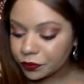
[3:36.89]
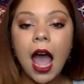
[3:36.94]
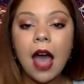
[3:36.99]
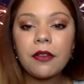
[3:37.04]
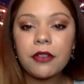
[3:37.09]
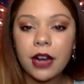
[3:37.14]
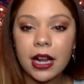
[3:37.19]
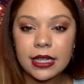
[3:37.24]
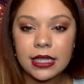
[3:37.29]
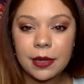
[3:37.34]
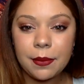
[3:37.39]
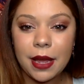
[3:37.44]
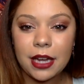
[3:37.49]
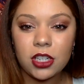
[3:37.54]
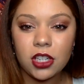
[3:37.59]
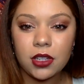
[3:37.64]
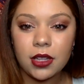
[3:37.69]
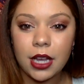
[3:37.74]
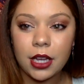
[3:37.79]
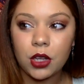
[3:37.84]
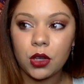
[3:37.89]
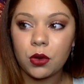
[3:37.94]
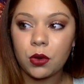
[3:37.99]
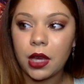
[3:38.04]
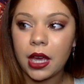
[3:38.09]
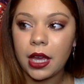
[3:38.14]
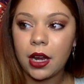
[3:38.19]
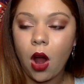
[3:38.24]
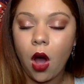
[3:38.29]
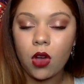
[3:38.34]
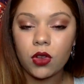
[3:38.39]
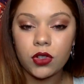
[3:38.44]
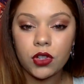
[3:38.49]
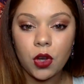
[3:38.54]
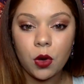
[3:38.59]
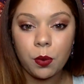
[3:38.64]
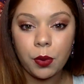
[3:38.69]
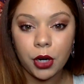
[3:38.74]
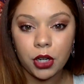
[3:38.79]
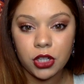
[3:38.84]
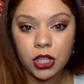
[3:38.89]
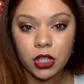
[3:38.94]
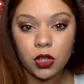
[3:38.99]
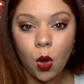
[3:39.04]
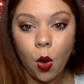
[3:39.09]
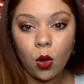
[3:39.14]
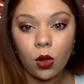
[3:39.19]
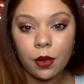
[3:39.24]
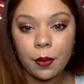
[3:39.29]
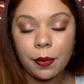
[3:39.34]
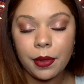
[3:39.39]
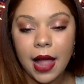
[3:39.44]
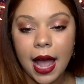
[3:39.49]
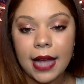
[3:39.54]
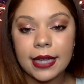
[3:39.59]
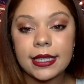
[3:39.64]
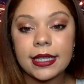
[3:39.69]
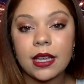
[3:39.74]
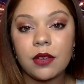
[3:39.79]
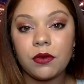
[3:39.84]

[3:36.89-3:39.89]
I forgot to mention that you can also purchase Olaplex.